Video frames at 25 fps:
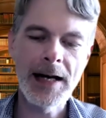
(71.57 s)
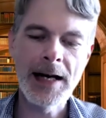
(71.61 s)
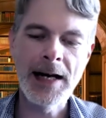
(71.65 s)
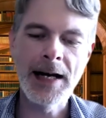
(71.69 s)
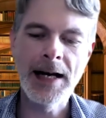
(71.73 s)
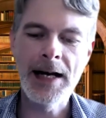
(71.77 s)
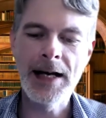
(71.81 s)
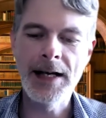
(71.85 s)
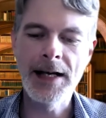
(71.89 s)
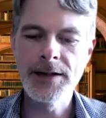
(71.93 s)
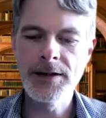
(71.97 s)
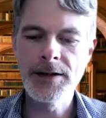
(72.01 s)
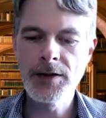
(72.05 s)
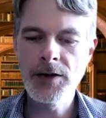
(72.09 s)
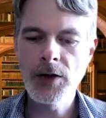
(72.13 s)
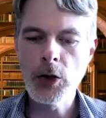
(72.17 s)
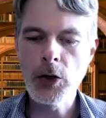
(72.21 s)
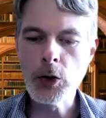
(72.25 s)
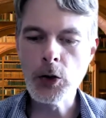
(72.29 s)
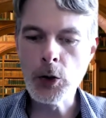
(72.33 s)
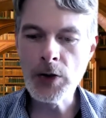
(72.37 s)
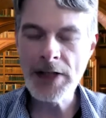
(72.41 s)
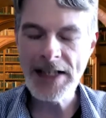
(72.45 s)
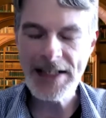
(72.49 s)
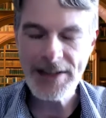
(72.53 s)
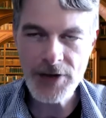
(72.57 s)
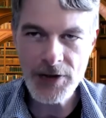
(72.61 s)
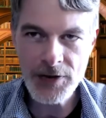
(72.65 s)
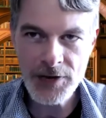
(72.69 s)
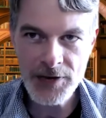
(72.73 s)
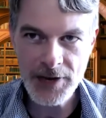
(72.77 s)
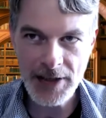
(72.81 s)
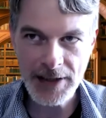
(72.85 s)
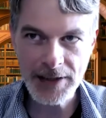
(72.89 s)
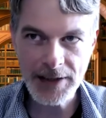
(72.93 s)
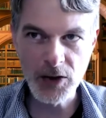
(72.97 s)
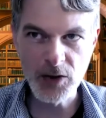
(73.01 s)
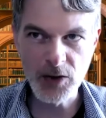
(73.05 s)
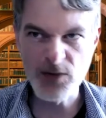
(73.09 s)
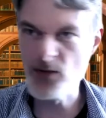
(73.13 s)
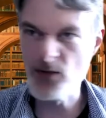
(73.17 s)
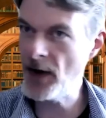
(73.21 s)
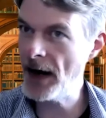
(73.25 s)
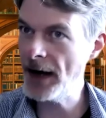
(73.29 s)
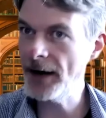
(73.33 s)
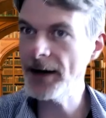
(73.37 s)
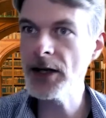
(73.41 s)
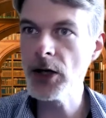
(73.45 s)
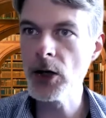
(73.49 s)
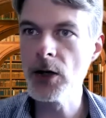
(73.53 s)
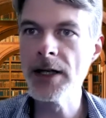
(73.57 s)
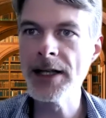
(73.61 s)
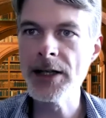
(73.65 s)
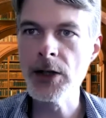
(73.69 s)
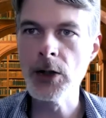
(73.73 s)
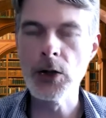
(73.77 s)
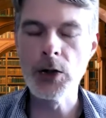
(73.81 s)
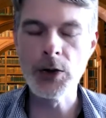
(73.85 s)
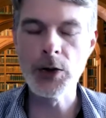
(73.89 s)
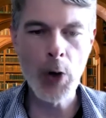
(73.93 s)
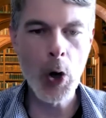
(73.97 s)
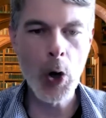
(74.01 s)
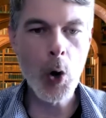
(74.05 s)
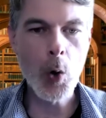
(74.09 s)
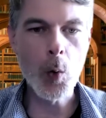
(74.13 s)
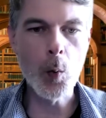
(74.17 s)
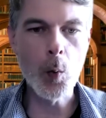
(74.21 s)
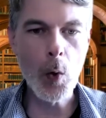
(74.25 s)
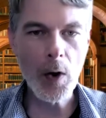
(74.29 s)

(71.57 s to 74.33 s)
and you need to signal very early on